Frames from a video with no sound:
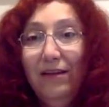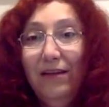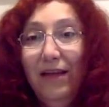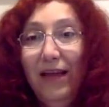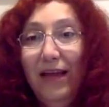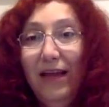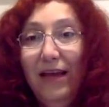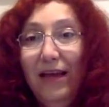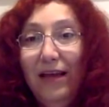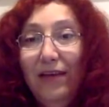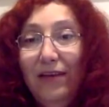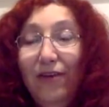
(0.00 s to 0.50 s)

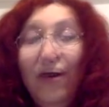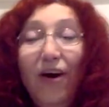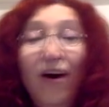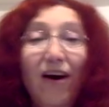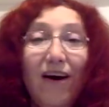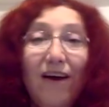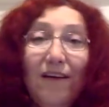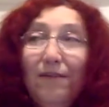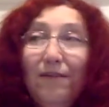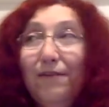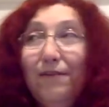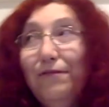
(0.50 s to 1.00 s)
and
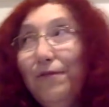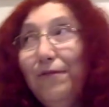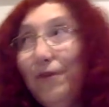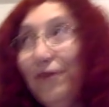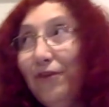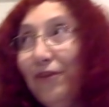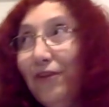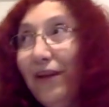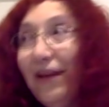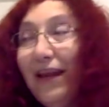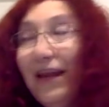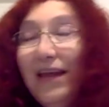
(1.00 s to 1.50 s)
Todd,
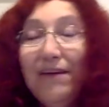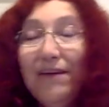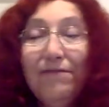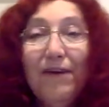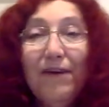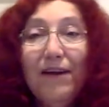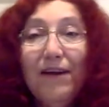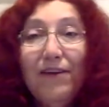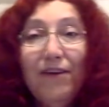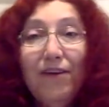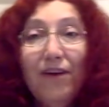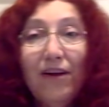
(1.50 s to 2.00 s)
unfortunately, I can't
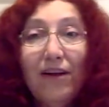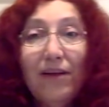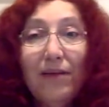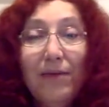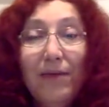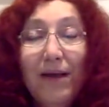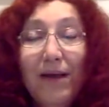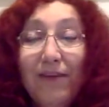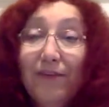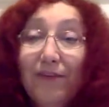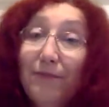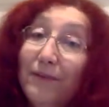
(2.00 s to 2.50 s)
find Todd
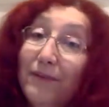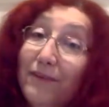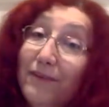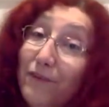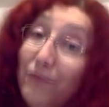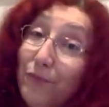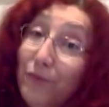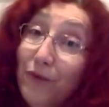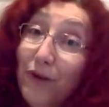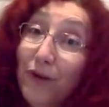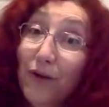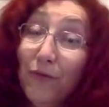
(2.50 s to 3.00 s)
Master, but
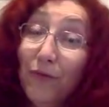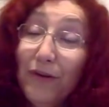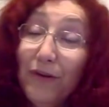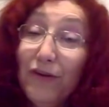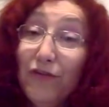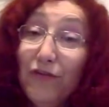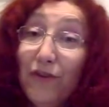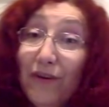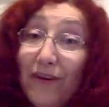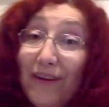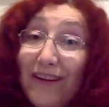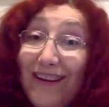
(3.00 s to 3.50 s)
since we're not
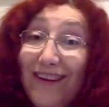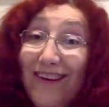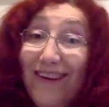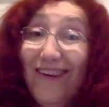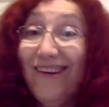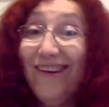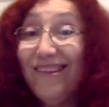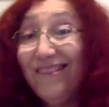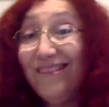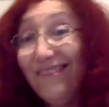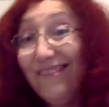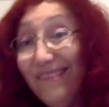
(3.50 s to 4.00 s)
redrawing the
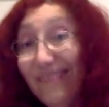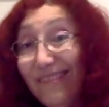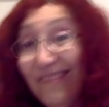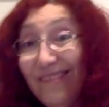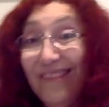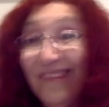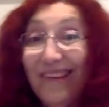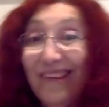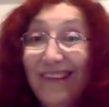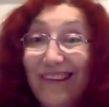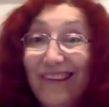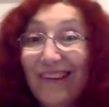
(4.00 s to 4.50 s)
art, we
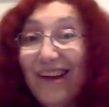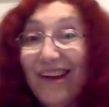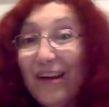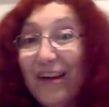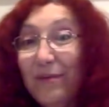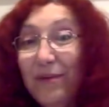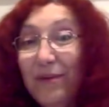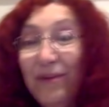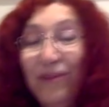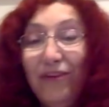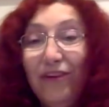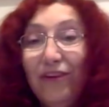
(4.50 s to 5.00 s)
really are not going
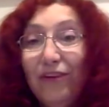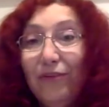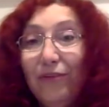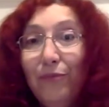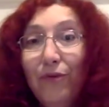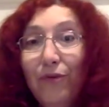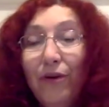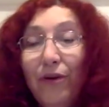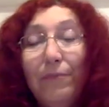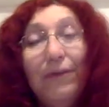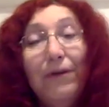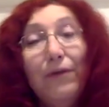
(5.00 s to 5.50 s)
to be using his
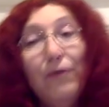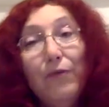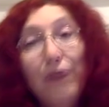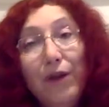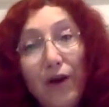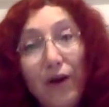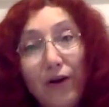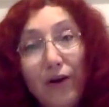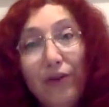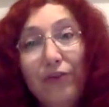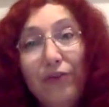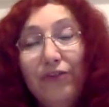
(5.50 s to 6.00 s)
work. But
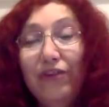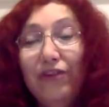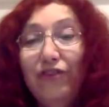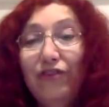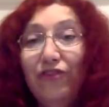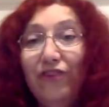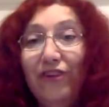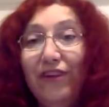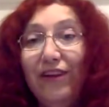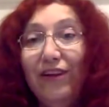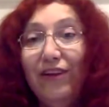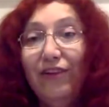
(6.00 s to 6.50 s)
we are using
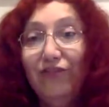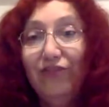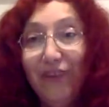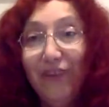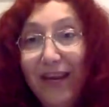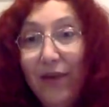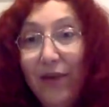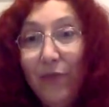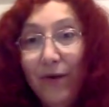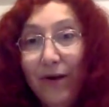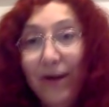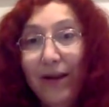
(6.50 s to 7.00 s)
Janelle
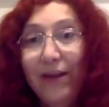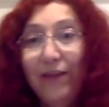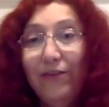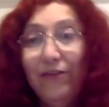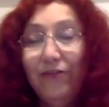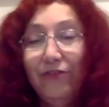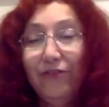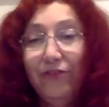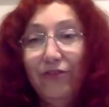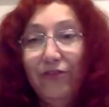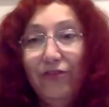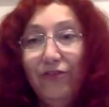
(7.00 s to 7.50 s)

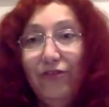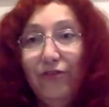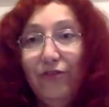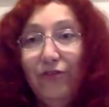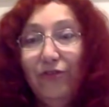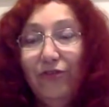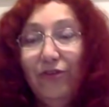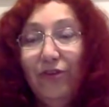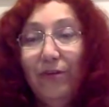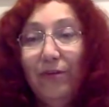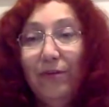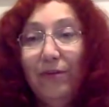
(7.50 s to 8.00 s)
Jaquase to do
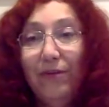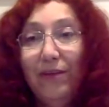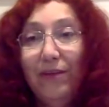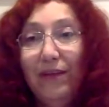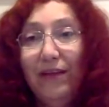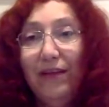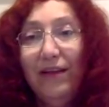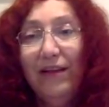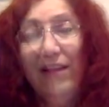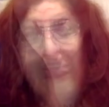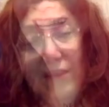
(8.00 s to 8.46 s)
some of the,